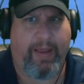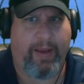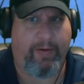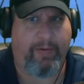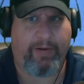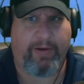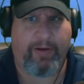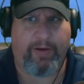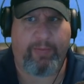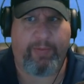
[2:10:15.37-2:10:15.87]

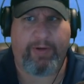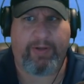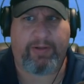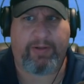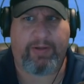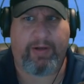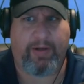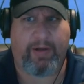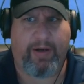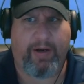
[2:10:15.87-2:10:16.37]
you'd be
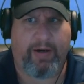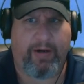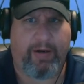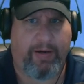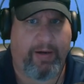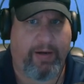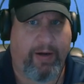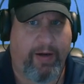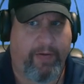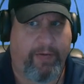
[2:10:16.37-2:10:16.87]
sitting there, and
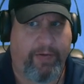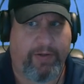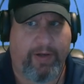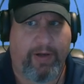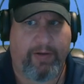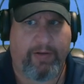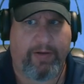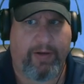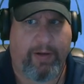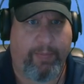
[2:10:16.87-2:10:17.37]
then all of a
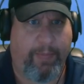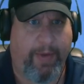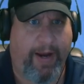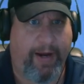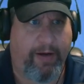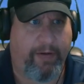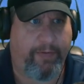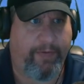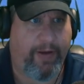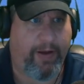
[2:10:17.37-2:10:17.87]
sudden something
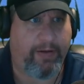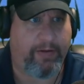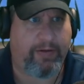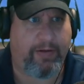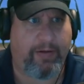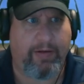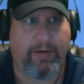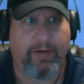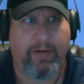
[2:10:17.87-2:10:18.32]
manifests.